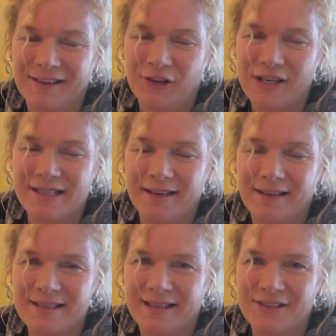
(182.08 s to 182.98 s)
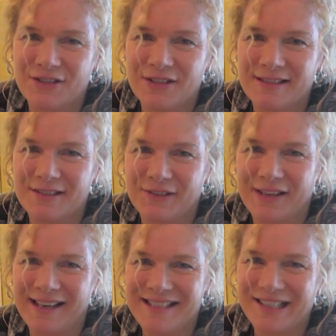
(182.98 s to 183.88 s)
craziness that she's
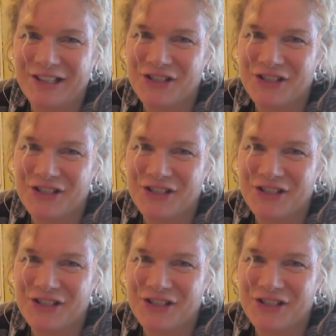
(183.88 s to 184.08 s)
doing as an